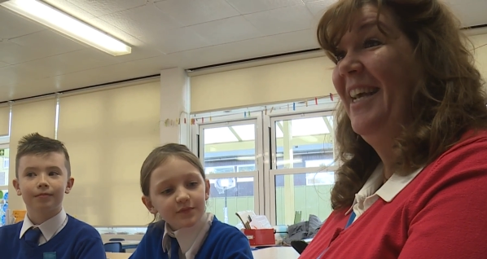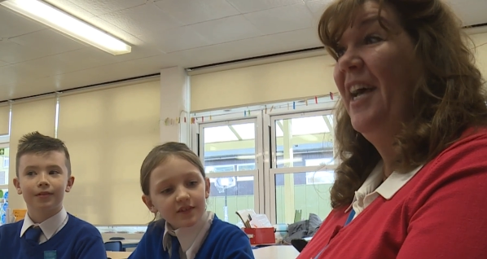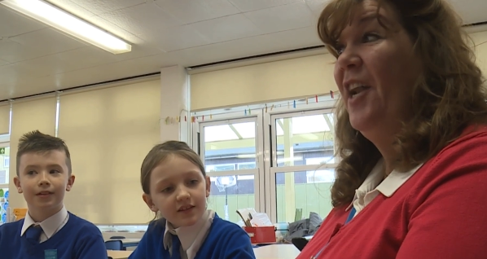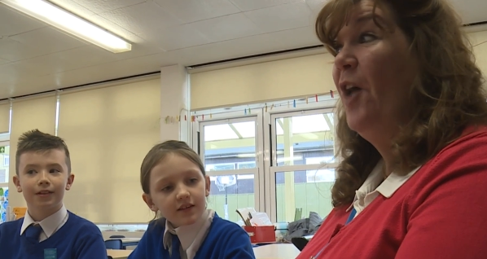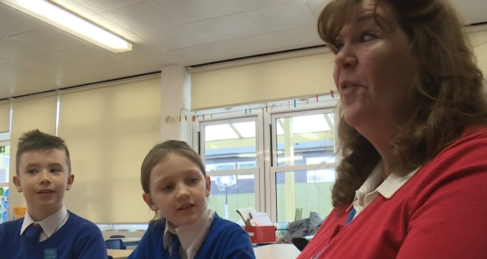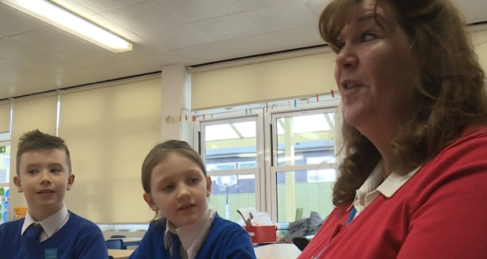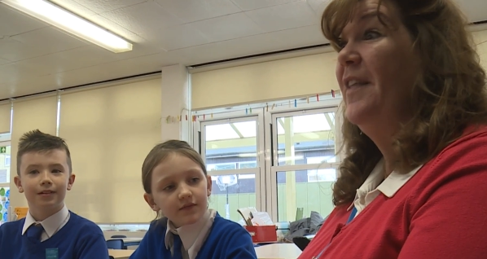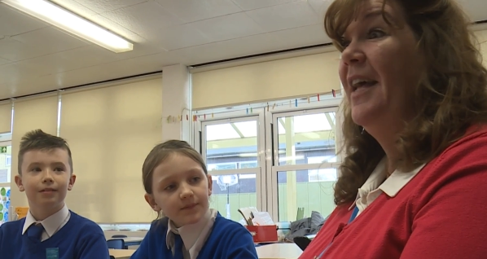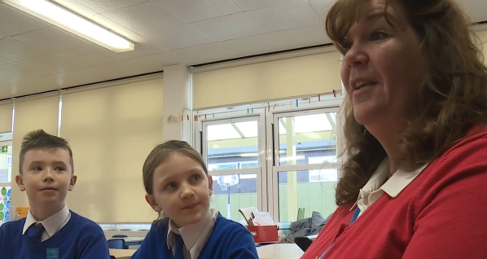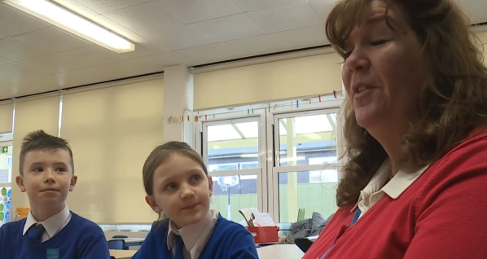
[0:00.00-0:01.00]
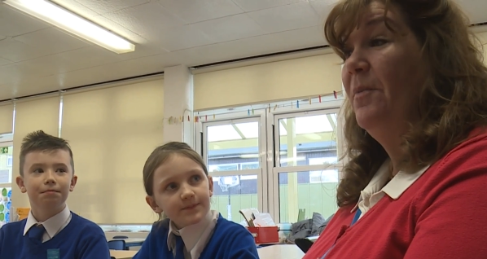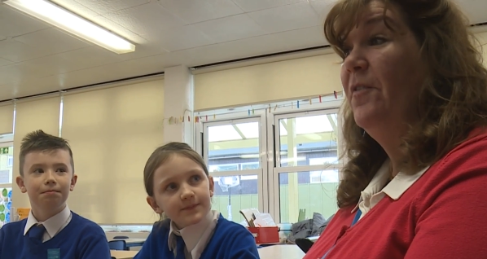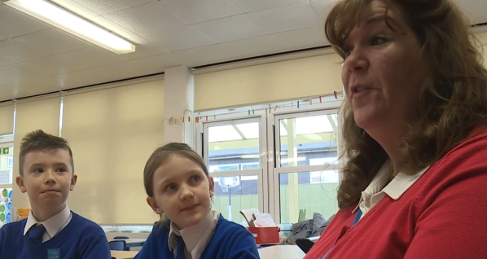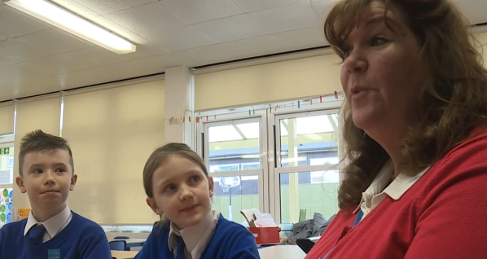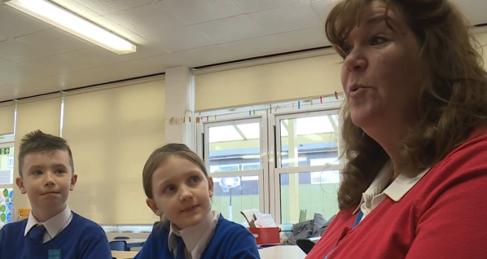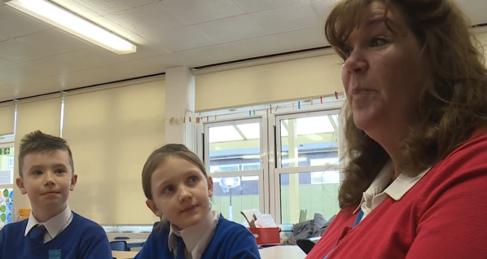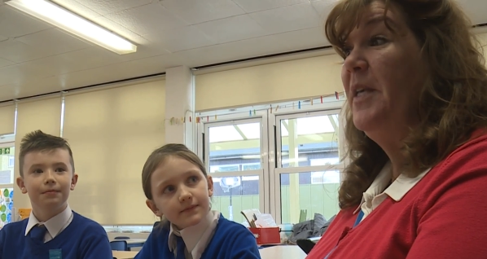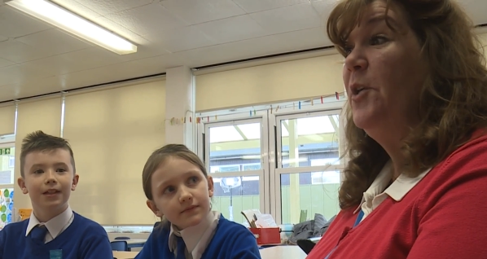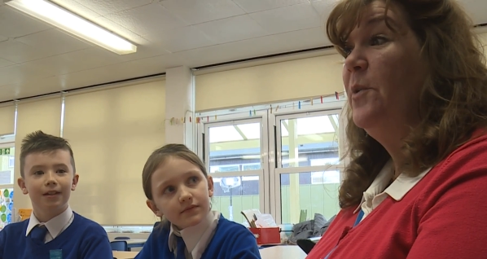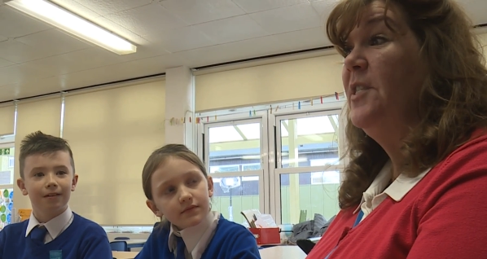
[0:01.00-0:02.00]
Speaker 1: And hopefully that food will be
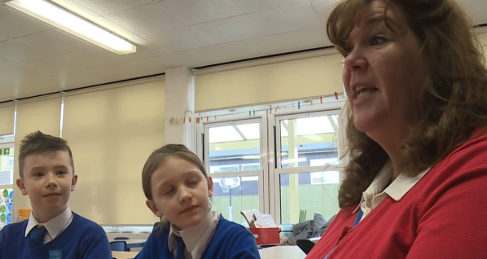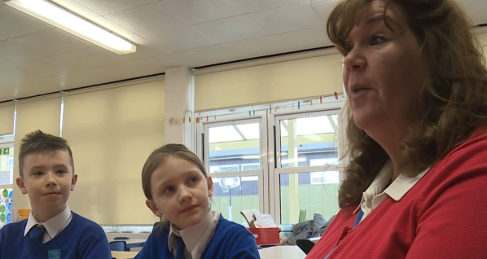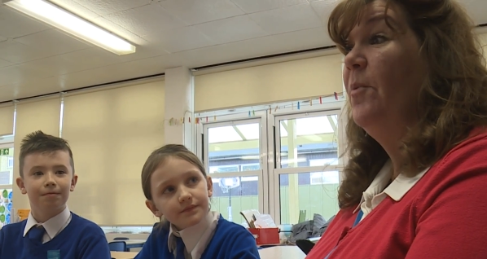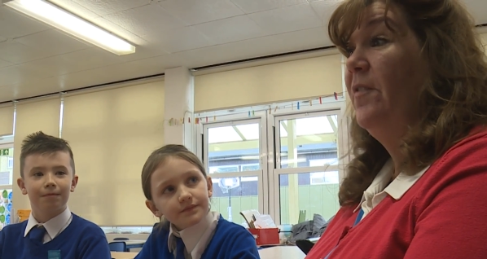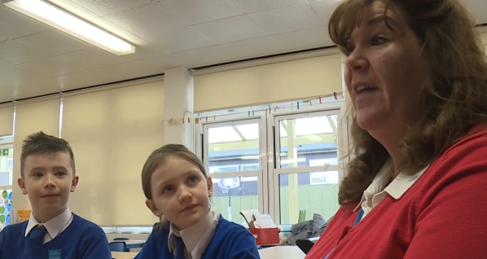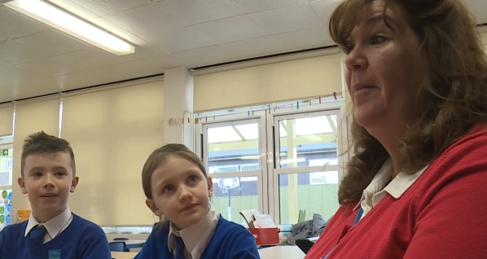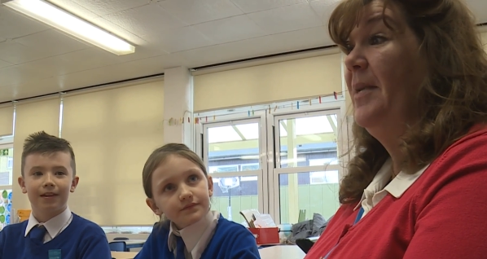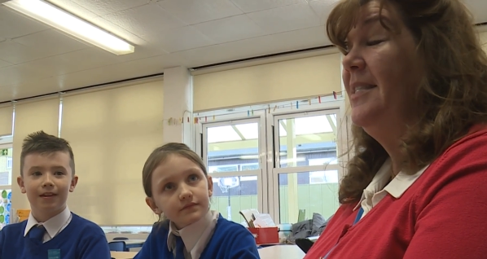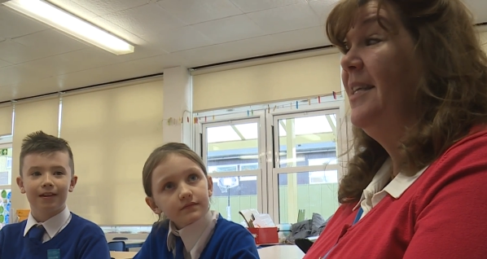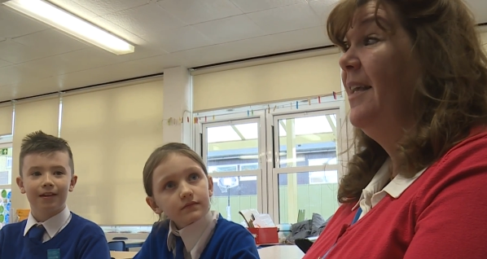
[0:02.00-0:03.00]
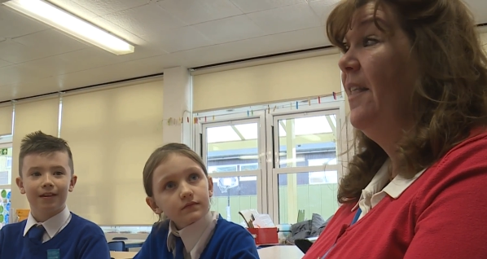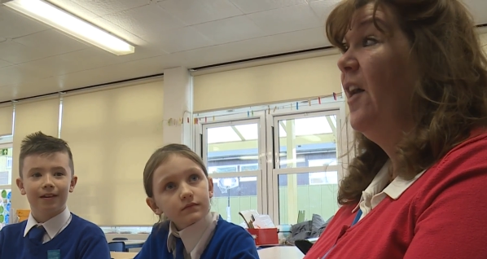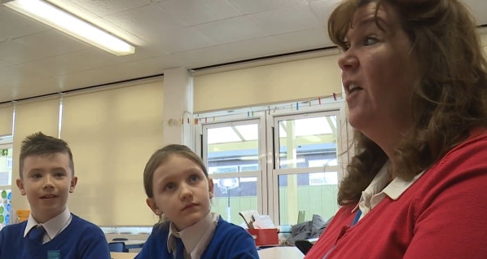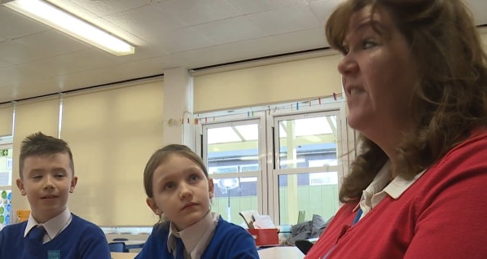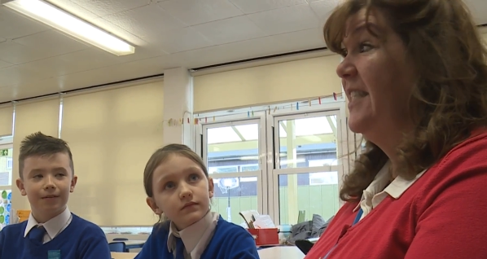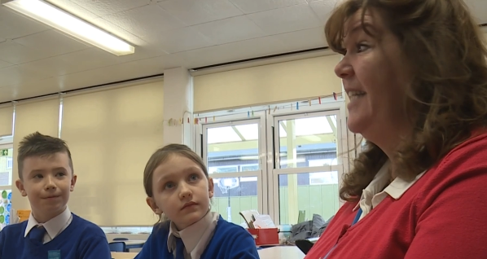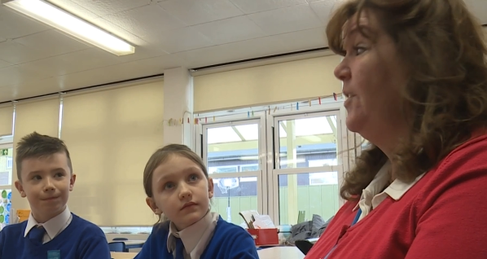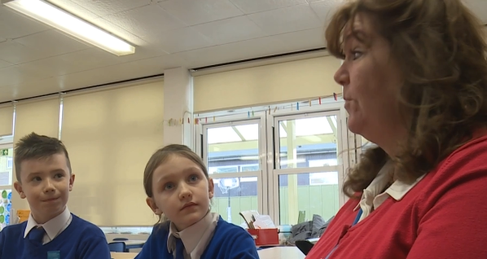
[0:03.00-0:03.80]
used to help the families. The children who are